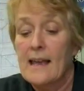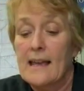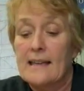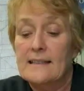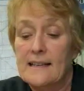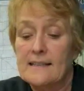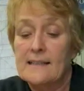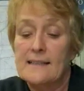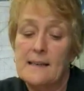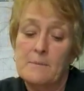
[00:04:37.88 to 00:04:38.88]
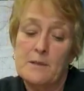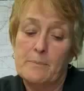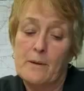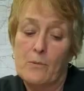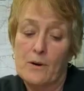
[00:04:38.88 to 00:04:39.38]
It doesn't seem to
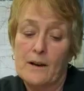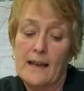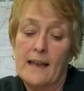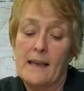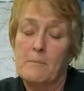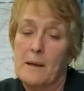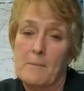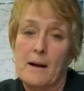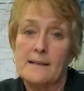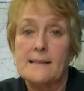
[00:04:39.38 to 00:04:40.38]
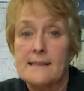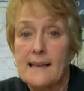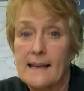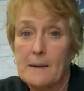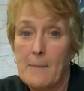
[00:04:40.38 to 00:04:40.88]
be working, and my boss is
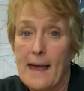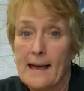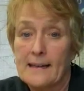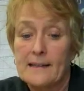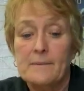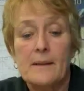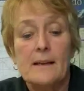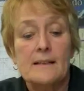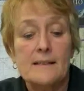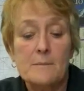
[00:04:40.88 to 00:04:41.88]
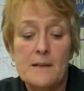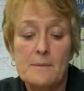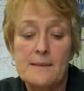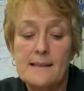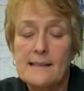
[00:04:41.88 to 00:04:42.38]
getting mad.
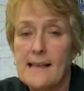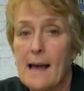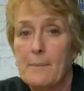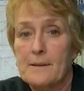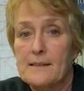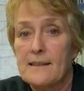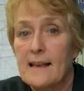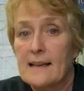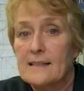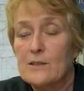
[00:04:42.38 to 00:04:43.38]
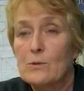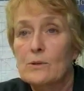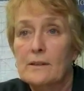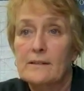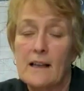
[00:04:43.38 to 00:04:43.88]
Sometimes this happens, that
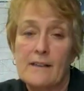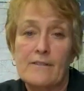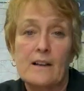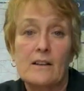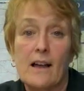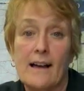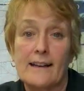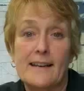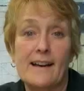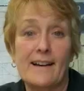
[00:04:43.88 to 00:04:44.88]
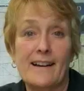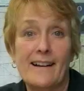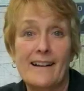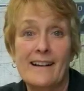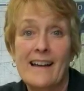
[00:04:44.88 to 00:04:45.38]
school and life collide,
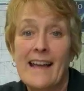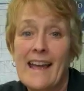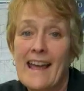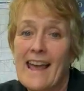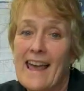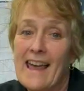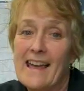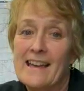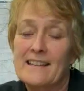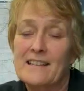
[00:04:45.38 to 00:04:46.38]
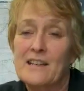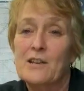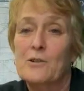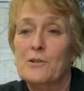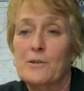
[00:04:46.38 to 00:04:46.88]
and
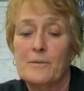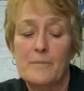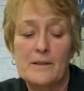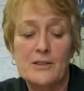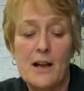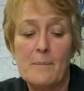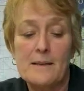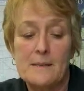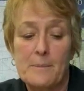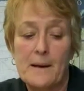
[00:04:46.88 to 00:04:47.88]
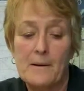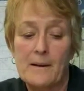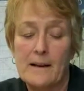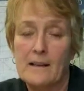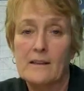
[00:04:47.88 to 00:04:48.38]
your job as a
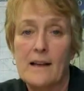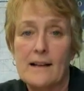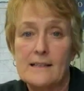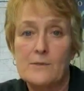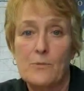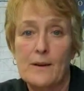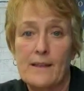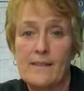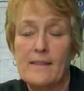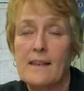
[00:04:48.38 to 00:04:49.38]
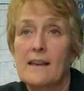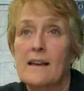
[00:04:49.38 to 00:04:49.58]
parent collides with